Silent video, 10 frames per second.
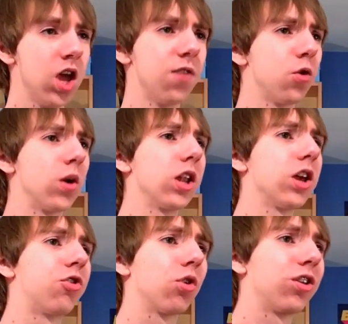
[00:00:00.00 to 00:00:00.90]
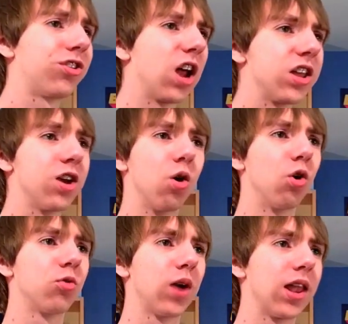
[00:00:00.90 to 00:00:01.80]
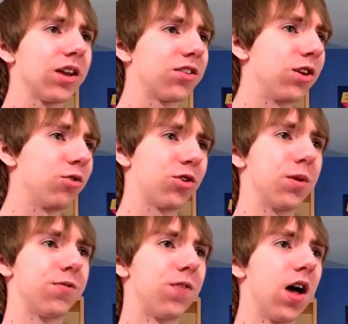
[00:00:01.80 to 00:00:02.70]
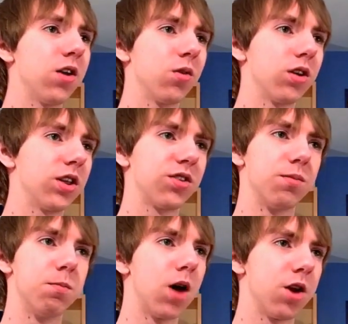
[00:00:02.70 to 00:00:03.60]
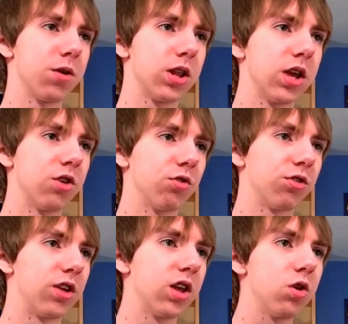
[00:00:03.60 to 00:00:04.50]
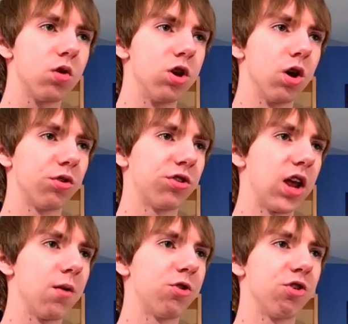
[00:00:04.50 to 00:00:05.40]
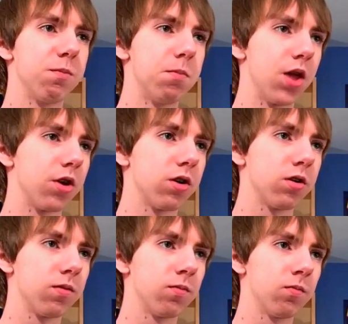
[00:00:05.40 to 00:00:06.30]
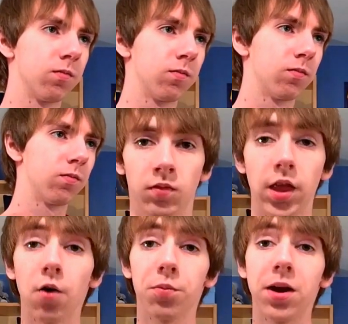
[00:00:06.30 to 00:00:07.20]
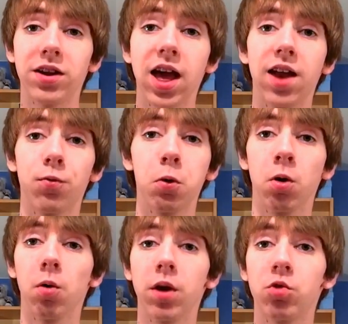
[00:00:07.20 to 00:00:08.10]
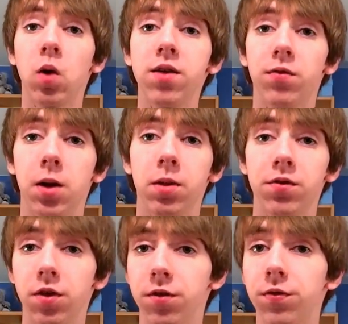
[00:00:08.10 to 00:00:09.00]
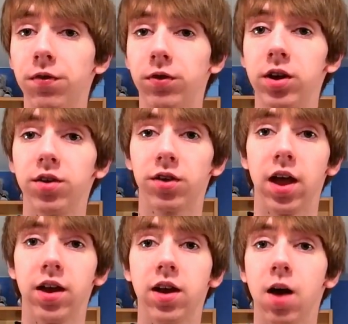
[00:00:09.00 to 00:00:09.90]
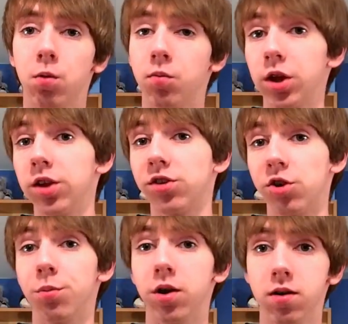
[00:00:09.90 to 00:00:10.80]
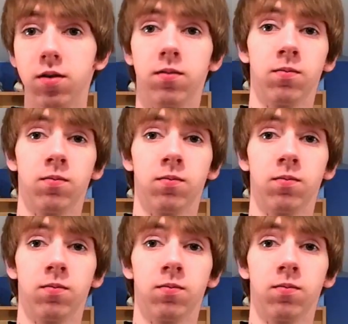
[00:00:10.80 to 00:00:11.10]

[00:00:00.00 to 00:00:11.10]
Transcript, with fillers: If you really enjoy studying old relics that used to be fun, or at least moderately interesting, you can go stare at your mother. That was my dad if we were a rich white family from the 50s and I were really stupid.